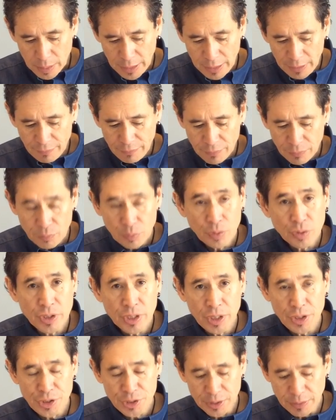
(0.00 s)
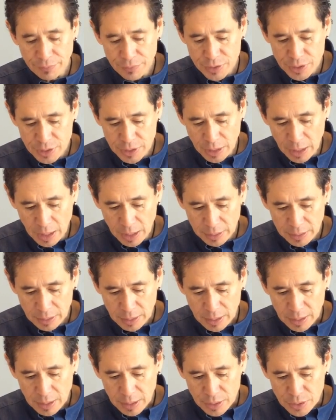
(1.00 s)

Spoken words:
F, rotation of stock.